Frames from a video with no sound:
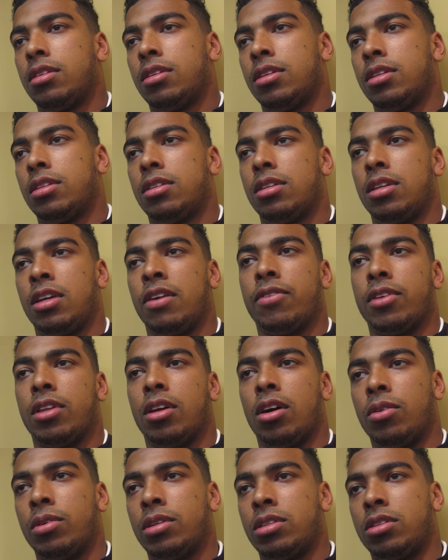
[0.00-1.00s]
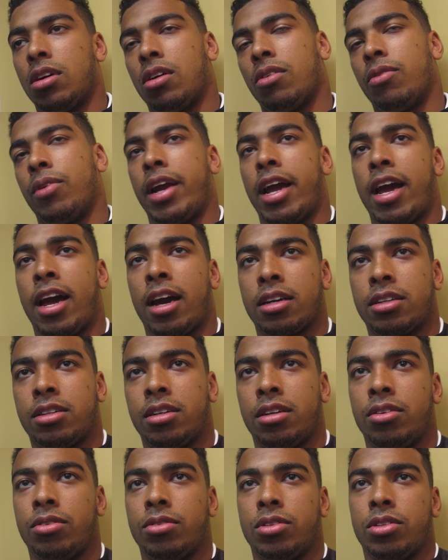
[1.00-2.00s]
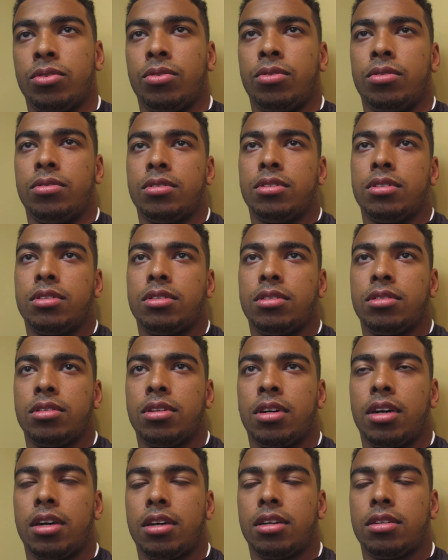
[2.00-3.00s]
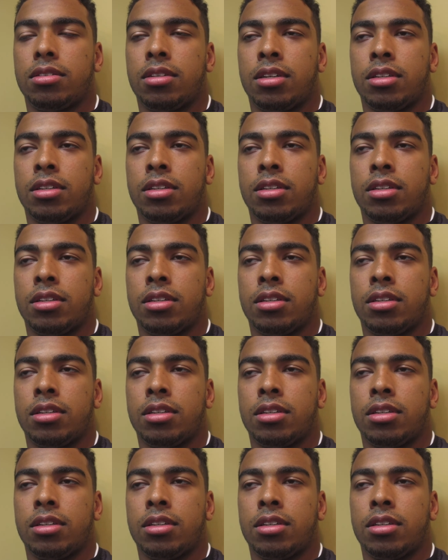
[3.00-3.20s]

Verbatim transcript: it's, even though it's all reaction, you do uh,